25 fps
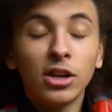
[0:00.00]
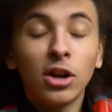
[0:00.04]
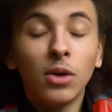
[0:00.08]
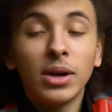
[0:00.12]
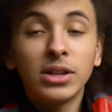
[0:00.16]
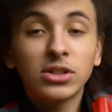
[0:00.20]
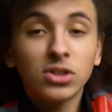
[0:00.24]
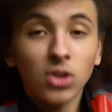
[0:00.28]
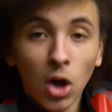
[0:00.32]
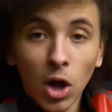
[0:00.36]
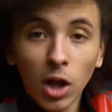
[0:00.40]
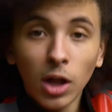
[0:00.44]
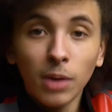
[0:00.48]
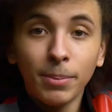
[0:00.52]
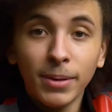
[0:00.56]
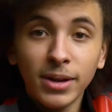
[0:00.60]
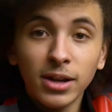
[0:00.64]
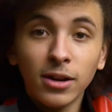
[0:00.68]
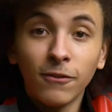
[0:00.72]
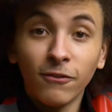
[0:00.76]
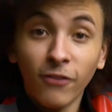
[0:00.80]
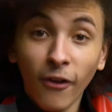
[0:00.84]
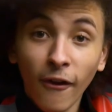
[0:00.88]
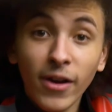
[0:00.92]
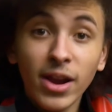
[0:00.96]
you know, it's all been
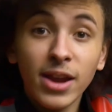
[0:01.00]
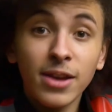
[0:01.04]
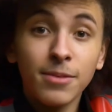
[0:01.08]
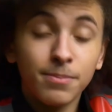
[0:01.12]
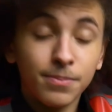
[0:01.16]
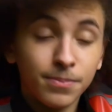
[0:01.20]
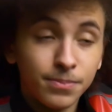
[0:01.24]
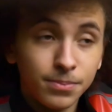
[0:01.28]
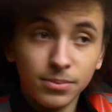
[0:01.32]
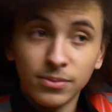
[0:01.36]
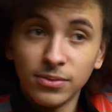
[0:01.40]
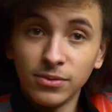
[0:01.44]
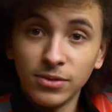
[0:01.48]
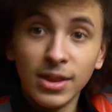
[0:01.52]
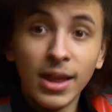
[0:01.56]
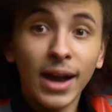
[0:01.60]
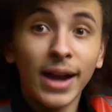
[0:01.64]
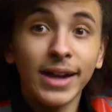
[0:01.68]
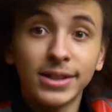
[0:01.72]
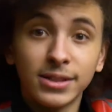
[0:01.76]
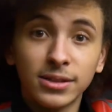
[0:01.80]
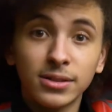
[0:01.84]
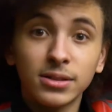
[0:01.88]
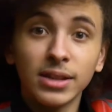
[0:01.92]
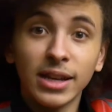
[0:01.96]
a very
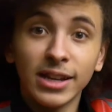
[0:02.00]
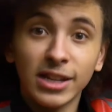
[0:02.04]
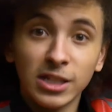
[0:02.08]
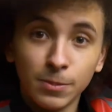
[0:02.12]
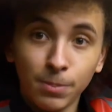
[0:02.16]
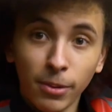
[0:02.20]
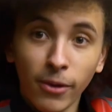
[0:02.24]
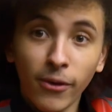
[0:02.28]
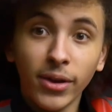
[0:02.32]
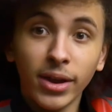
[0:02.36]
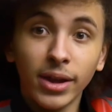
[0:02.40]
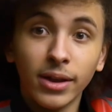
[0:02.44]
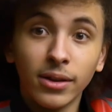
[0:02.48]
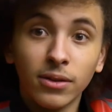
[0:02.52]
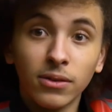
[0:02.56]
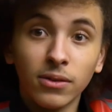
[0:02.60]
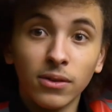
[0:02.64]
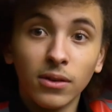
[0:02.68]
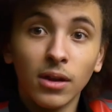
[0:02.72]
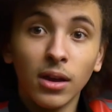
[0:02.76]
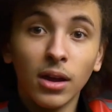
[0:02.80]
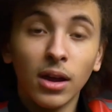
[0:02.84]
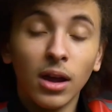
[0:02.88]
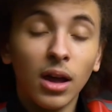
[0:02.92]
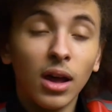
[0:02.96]
nice experience.
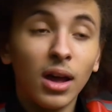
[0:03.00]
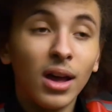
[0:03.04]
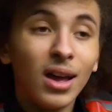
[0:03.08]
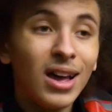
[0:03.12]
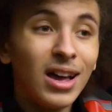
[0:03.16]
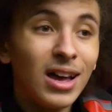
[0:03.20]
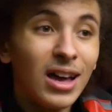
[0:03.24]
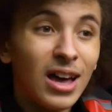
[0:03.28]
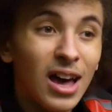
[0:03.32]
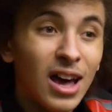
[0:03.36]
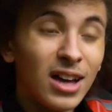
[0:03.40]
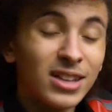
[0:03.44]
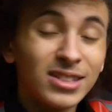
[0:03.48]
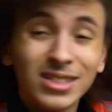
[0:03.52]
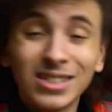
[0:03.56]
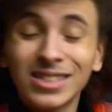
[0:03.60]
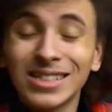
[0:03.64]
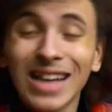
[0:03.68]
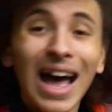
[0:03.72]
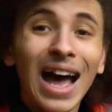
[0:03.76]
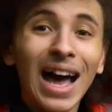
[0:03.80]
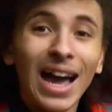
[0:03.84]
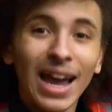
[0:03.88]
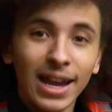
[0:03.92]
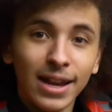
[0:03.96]

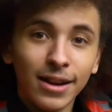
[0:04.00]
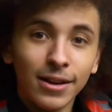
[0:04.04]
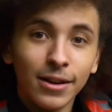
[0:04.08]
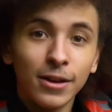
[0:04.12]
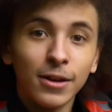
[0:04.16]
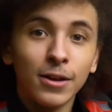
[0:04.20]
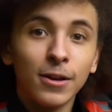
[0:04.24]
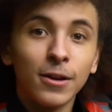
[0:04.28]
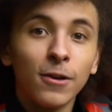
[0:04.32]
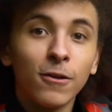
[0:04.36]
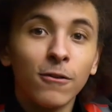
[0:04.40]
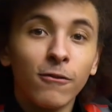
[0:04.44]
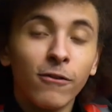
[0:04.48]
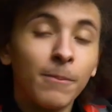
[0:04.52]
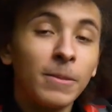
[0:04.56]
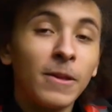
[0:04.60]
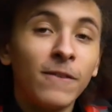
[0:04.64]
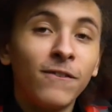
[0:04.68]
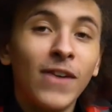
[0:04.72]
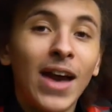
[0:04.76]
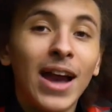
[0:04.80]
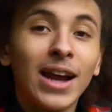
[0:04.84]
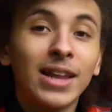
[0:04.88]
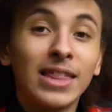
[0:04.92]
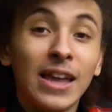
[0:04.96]
Aside from the
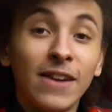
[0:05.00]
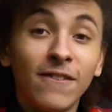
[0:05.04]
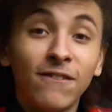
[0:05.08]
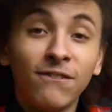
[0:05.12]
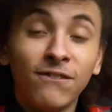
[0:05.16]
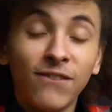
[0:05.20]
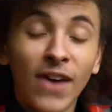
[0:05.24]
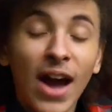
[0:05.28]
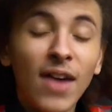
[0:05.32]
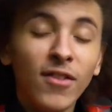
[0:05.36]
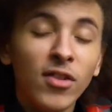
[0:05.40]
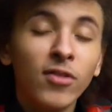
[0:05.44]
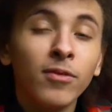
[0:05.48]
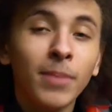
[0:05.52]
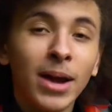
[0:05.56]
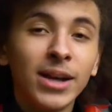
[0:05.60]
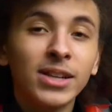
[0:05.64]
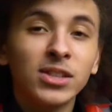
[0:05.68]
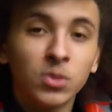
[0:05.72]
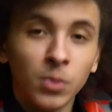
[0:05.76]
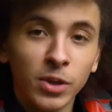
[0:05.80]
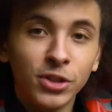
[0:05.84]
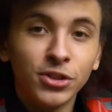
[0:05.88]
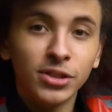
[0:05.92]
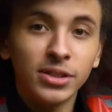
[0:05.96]
fact that five of my
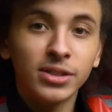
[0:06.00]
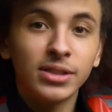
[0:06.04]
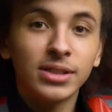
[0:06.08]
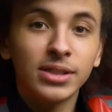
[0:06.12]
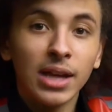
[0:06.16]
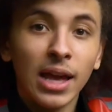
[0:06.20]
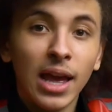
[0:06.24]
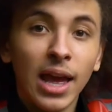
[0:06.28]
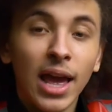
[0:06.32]
Switches